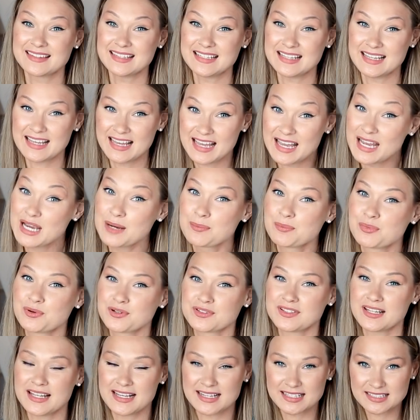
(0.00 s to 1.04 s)
the
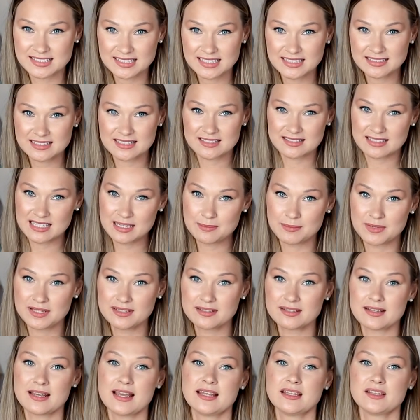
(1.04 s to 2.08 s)
airport exceed this
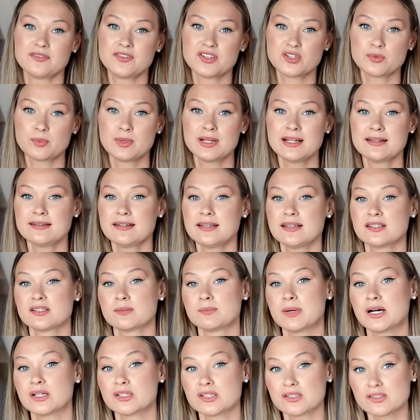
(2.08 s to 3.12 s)
limit and the visibility is
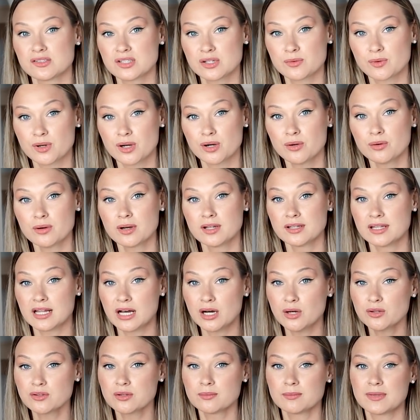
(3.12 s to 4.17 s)
about zero, an
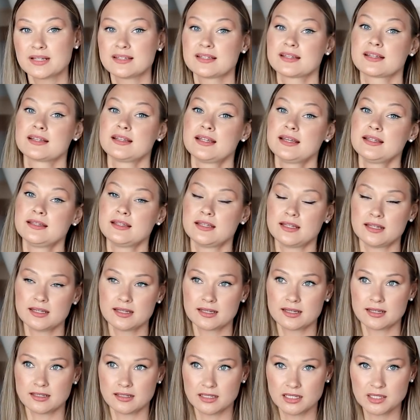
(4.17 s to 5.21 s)
automatic landing
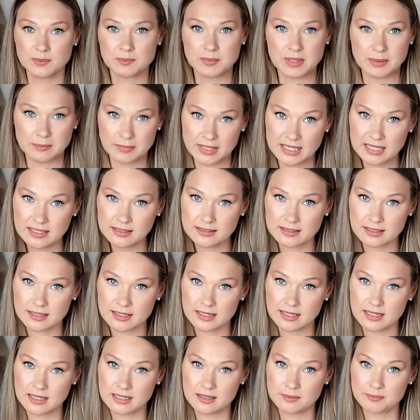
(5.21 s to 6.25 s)
cannot be made
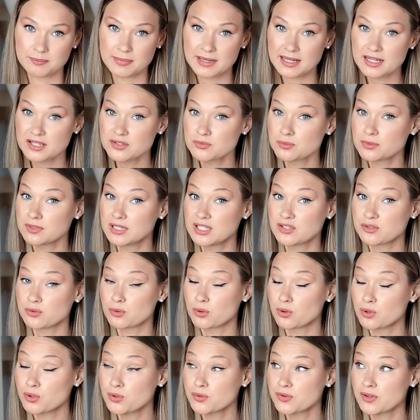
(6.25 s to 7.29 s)
and pilots will need to
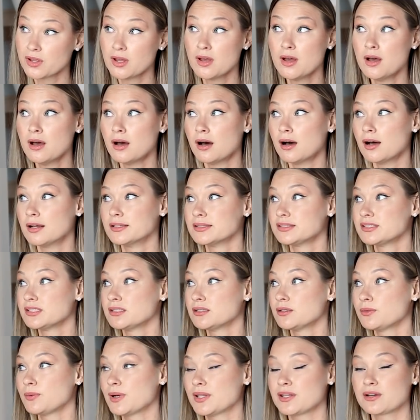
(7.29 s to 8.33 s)
hold
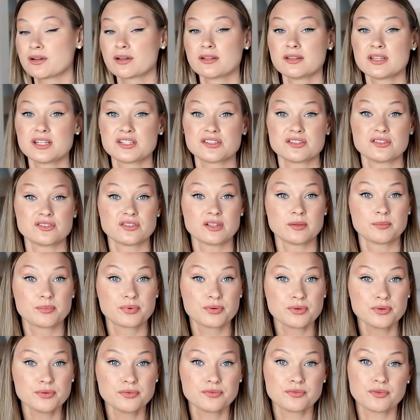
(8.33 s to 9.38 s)
until weather conditions
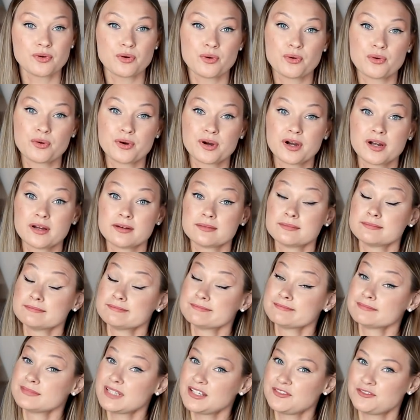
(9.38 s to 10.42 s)
improve or
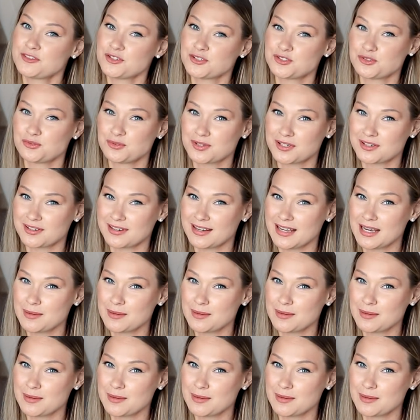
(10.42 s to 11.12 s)
divert to another